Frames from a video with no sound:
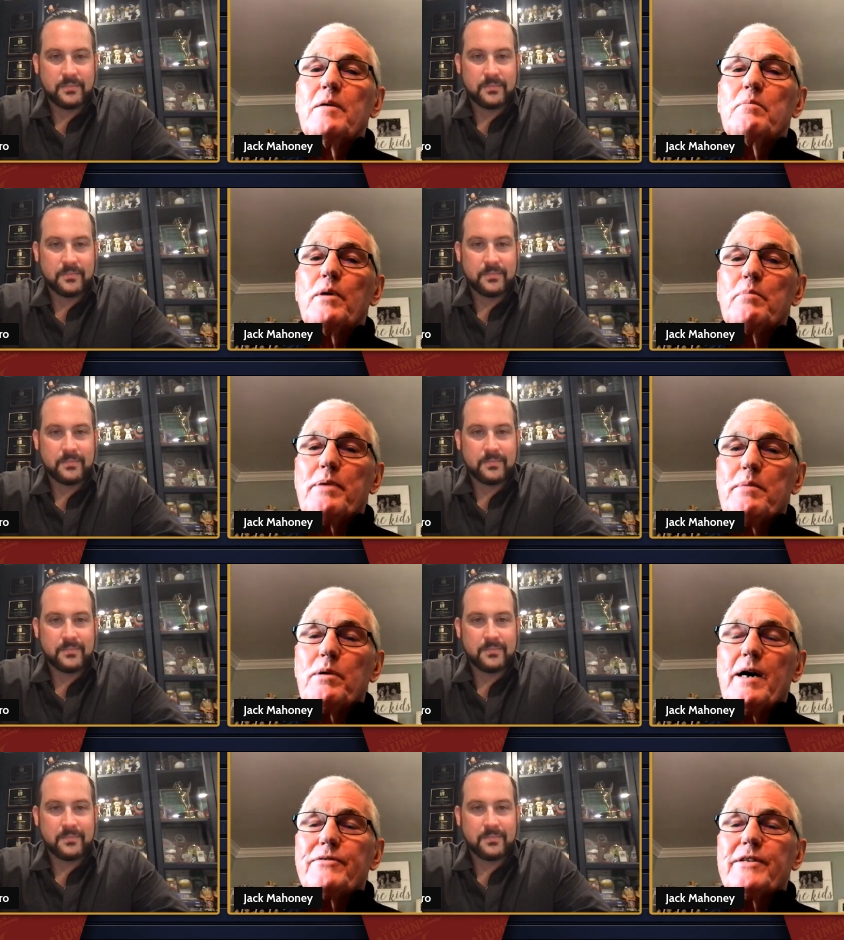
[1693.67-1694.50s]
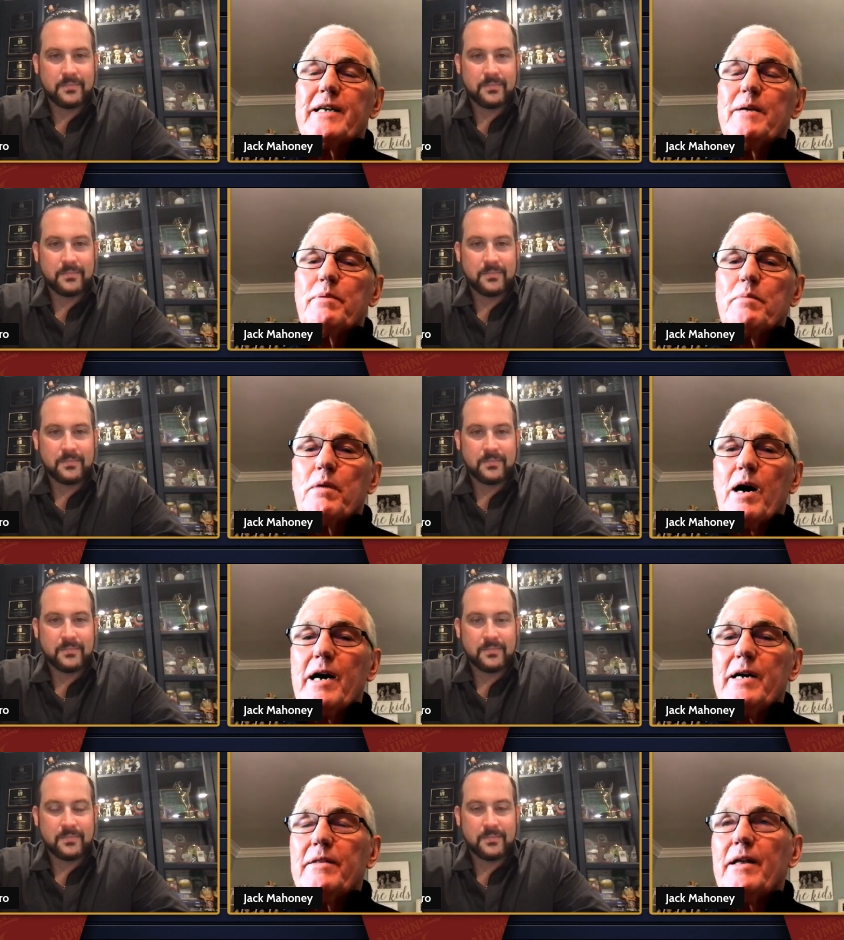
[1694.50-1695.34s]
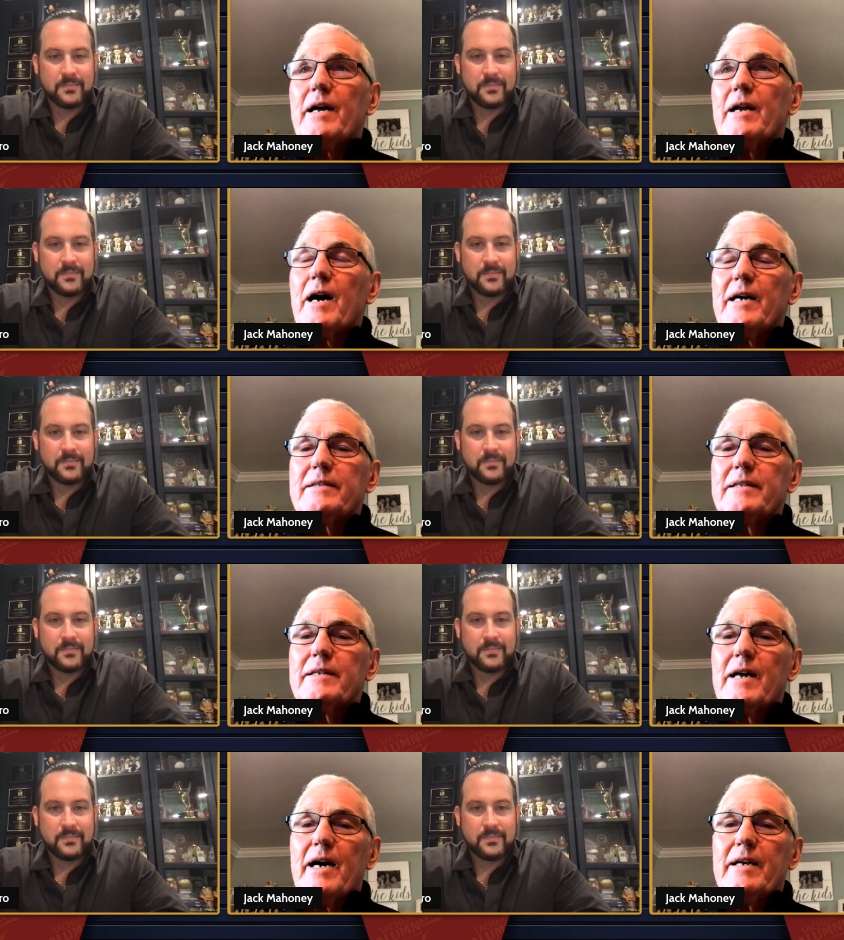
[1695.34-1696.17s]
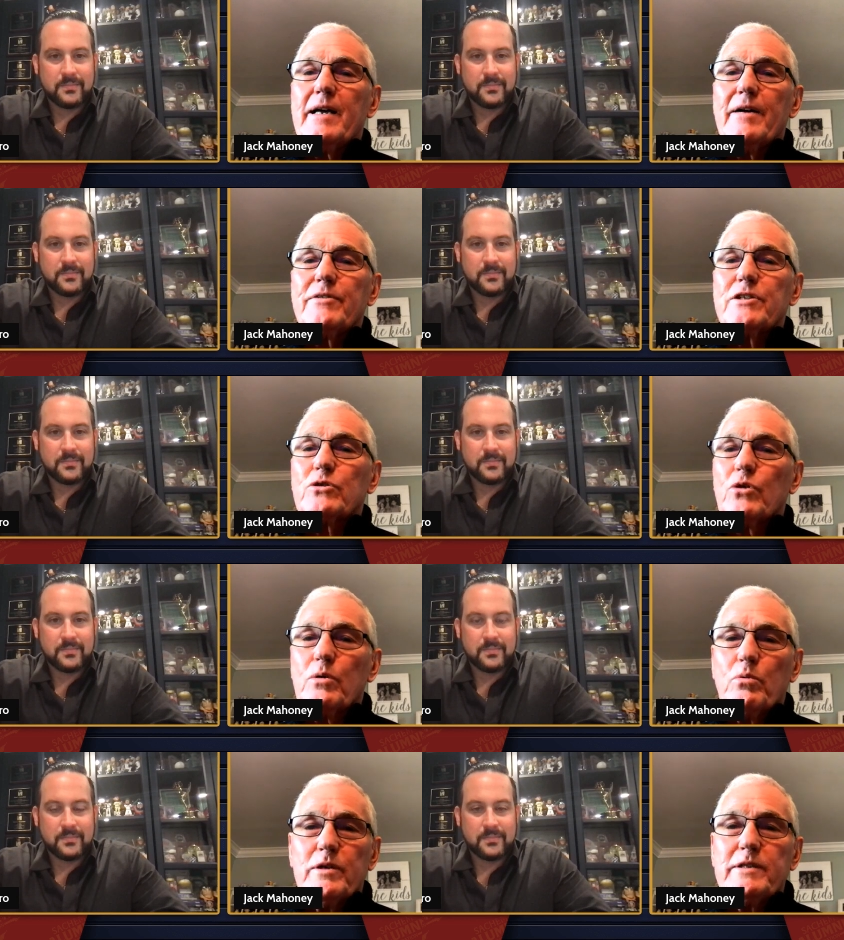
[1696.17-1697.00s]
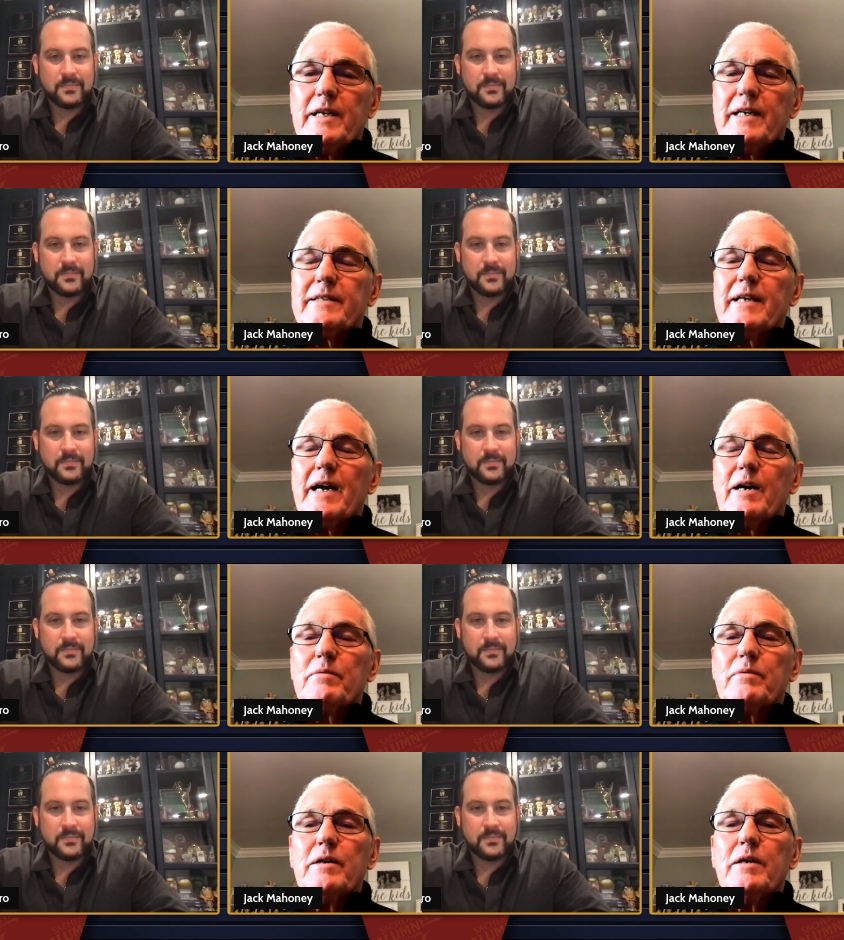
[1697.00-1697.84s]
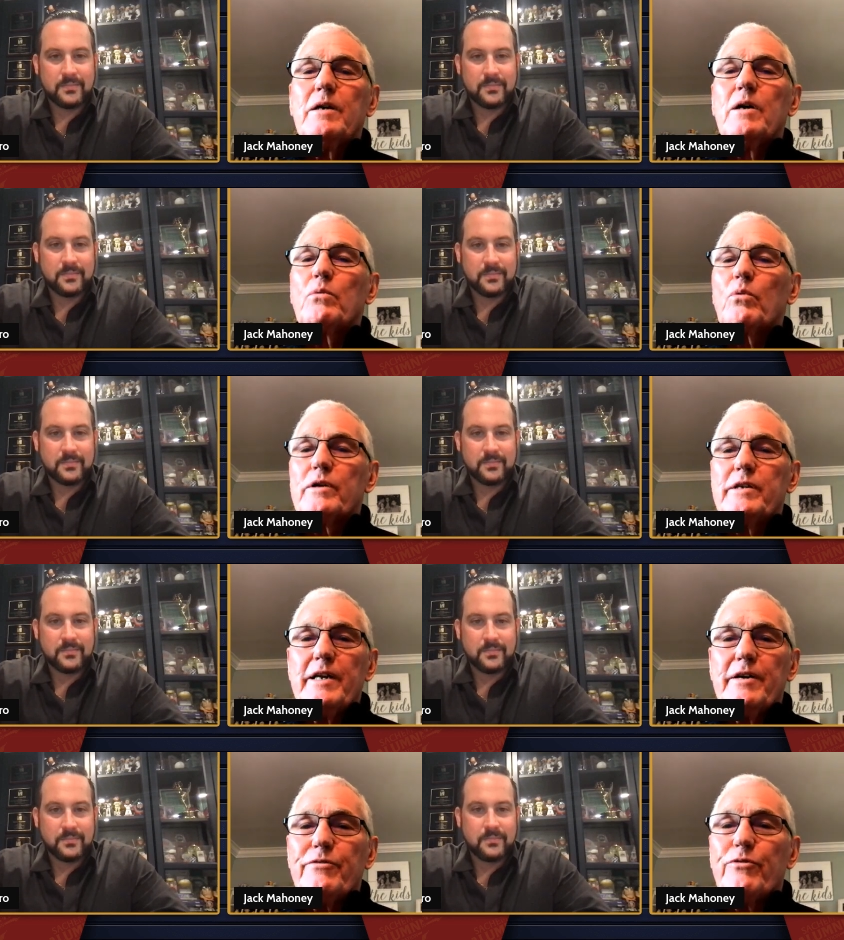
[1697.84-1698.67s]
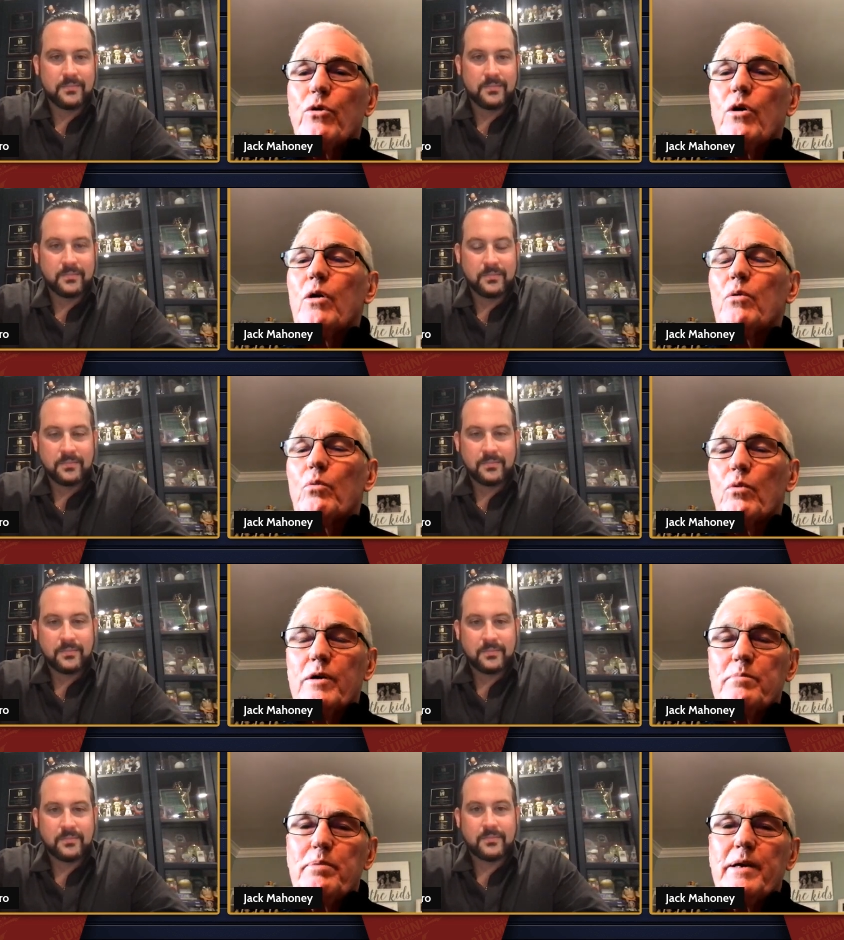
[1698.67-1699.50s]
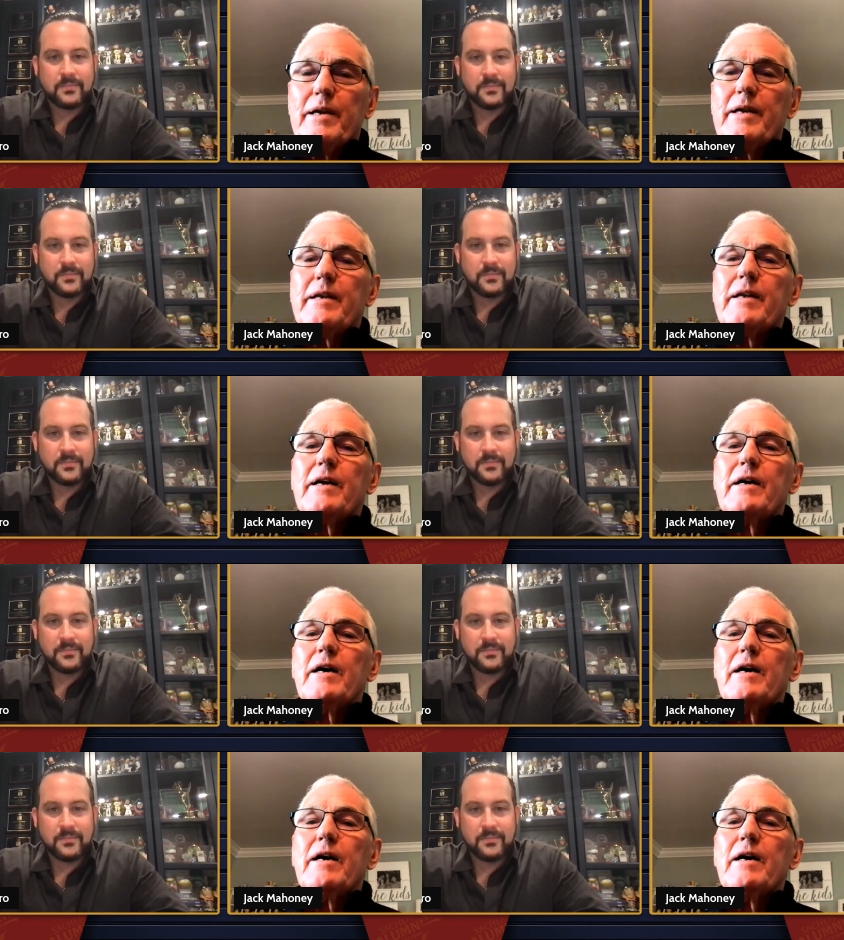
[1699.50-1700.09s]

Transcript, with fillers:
Speaker 1: But people have to keep in mind that I did not ever score one takedown, one near fall, one pin,